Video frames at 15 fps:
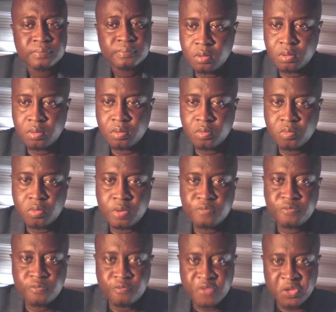With
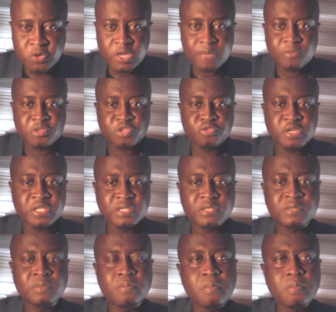video demonstrations,
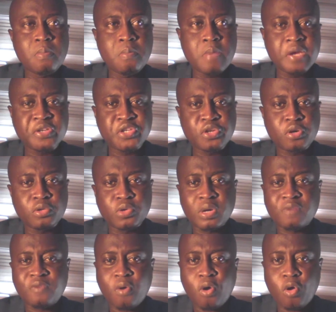make sure you have
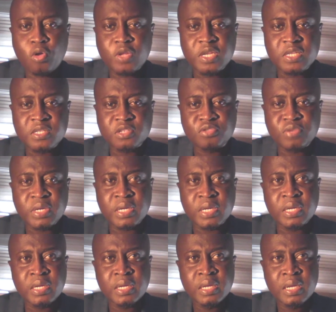all the necessary
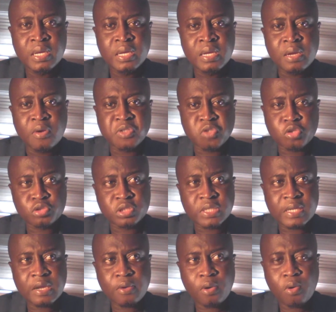resources that are
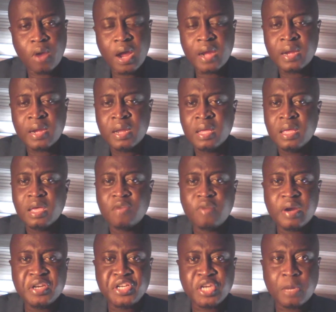required: a very
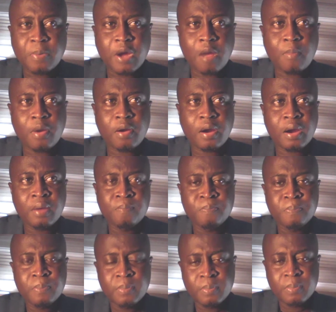sharp camera,
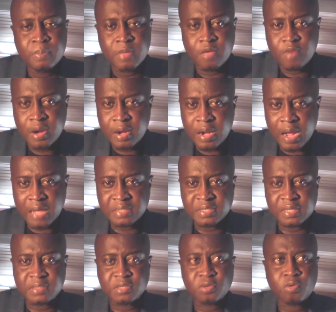a very nice
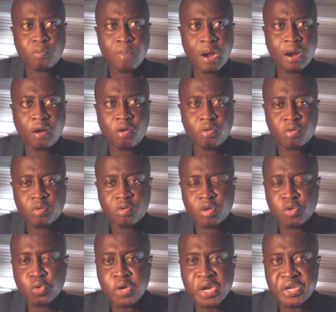setting or background, or a
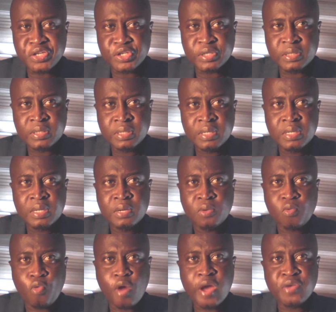location
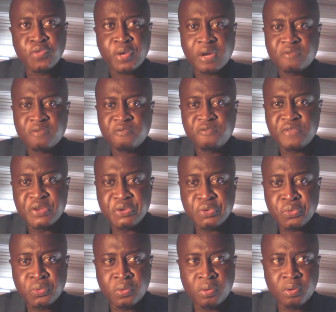where you can video
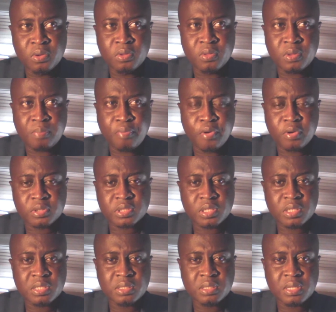the product and
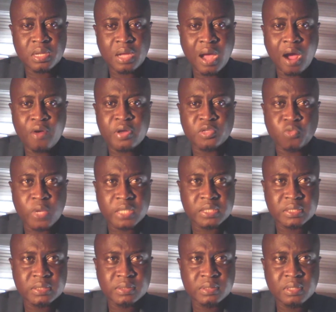how it works.
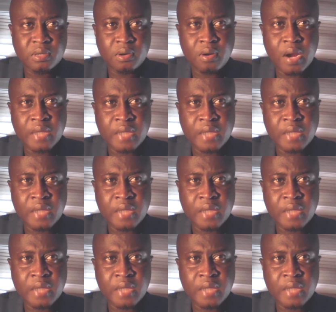Right.